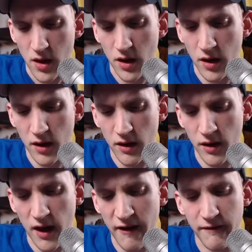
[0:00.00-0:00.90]

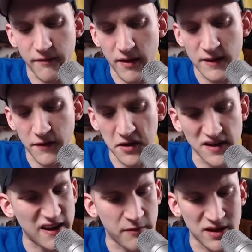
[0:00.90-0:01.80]
It's funny
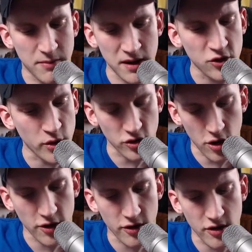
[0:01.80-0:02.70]
because I've been debating
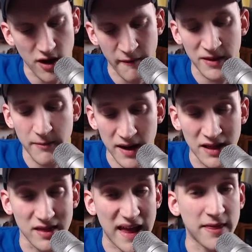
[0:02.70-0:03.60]

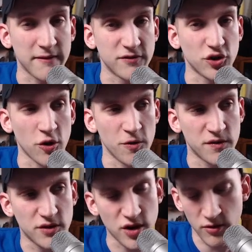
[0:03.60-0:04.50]
length of
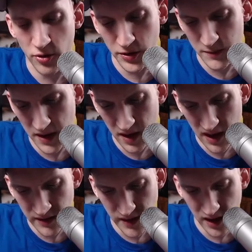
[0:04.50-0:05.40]
shows, generally speaking,
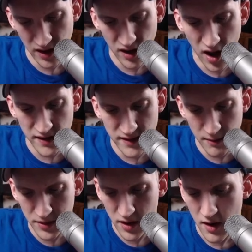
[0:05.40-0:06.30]
as like a
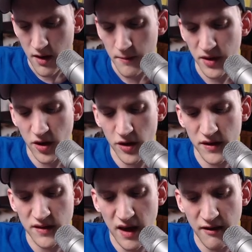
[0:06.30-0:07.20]
concept,
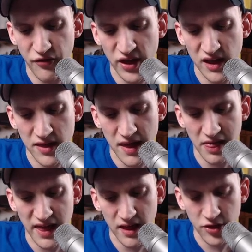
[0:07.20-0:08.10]
because I think
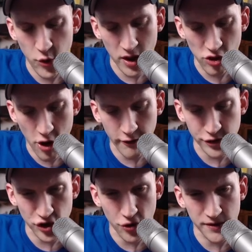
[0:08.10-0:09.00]
that doing longer
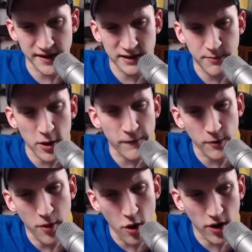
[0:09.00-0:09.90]
shows is better for
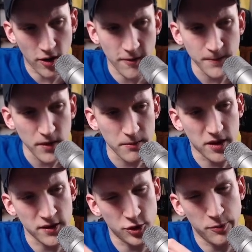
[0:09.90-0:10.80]
poker
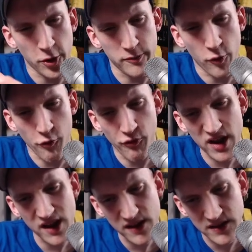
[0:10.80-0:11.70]
because you build more
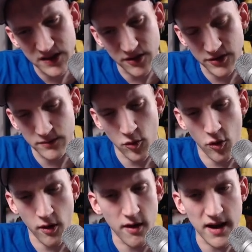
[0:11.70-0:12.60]
reads, there's
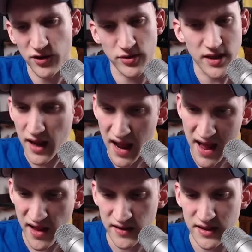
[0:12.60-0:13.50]
more interesting
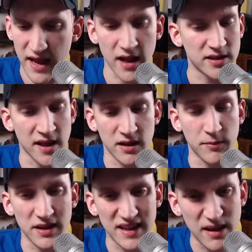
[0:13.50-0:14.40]
hands, the hands tend to
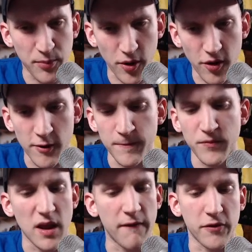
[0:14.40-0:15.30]
be deeper.
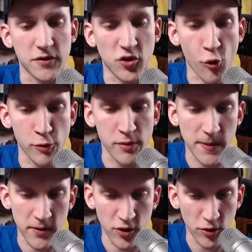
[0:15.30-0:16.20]
If it's a
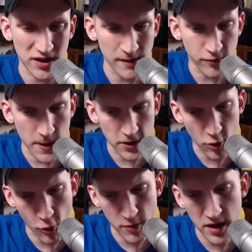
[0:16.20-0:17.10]
tournament, then you go deeper in the
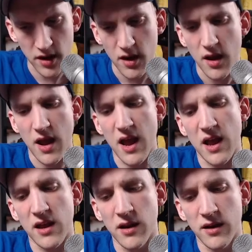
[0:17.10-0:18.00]
tournament,
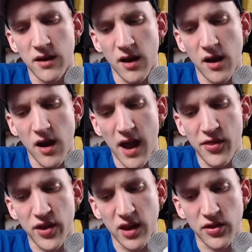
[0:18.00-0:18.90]
and I
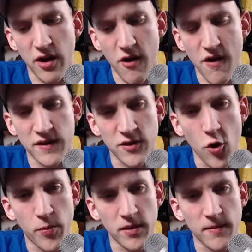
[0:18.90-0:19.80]
think there's
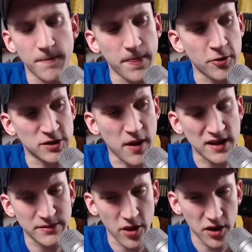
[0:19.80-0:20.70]
a
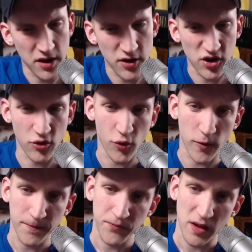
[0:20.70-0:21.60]
possibility to do
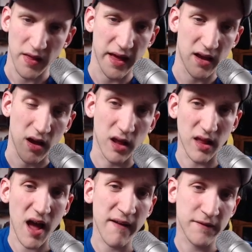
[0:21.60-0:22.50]
like a
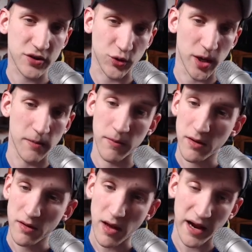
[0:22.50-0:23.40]
live stream.
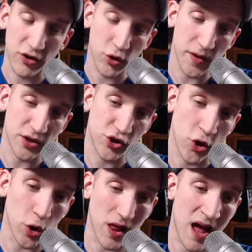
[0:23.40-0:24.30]
I could do this
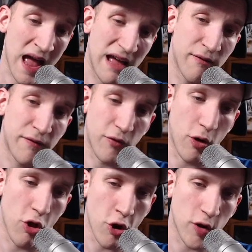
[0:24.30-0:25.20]
show live for
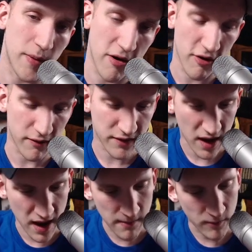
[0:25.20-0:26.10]
a longer period of
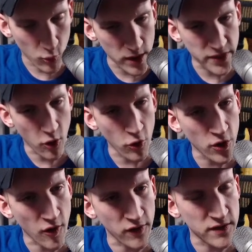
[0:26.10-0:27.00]
time with the hole
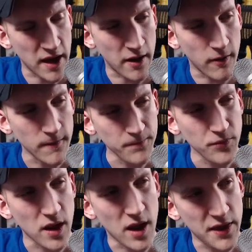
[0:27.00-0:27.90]
cards now.
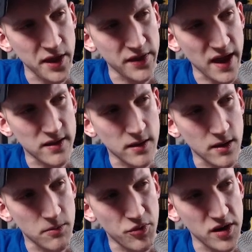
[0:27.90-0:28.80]
And I think that's
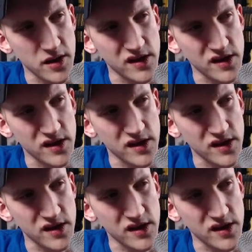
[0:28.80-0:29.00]
a pretty